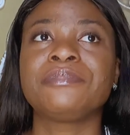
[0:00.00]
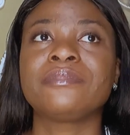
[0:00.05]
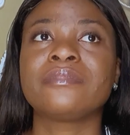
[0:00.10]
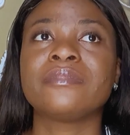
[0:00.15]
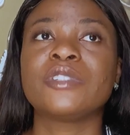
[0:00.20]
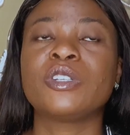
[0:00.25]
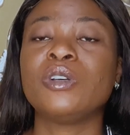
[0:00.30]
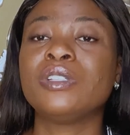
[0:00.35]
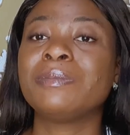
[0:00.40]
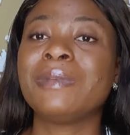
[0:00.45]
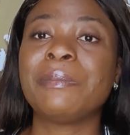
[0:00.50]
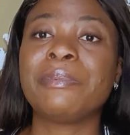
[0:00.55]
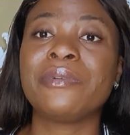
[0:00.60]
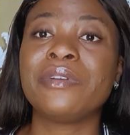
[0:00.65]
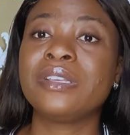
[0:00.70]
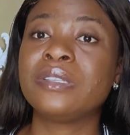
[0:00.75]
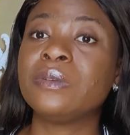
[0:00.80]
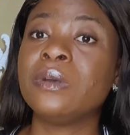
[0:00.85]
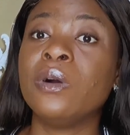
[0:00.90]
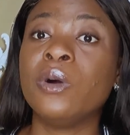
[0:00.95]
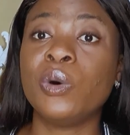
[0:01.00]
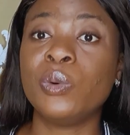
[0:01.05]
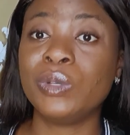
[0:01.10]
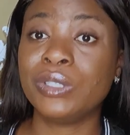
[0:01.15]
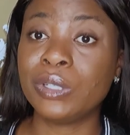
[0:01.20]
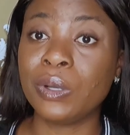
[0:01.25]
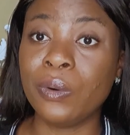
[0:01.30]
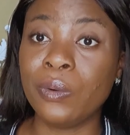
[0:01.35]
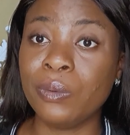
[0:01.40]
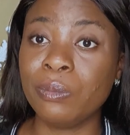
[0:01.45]
because my parents were always
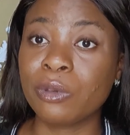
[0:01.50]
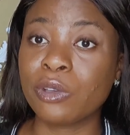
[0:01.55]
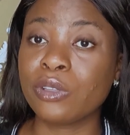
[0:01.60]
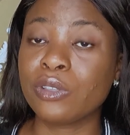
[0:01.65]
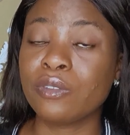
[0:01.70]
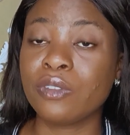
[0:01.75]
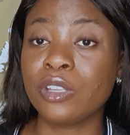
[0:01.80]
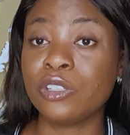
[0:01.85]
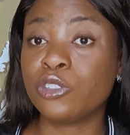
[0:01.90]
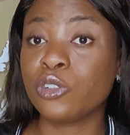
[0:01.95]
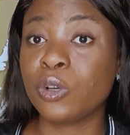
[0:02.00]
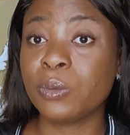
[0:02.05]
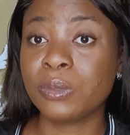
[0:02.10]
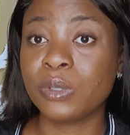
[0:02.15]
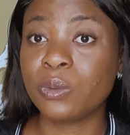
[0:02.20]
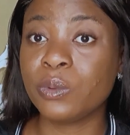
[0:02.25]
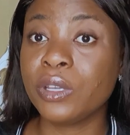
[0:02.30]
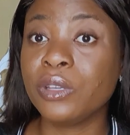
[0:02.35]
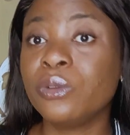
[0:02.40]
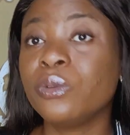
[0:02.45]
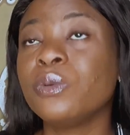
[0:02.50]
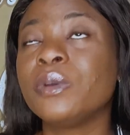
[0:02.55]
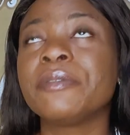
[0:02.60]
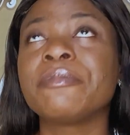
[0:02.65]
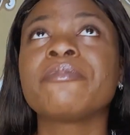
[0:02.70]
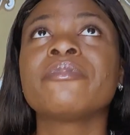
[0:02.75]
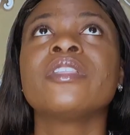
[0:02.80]
home because of the jobs they were doing.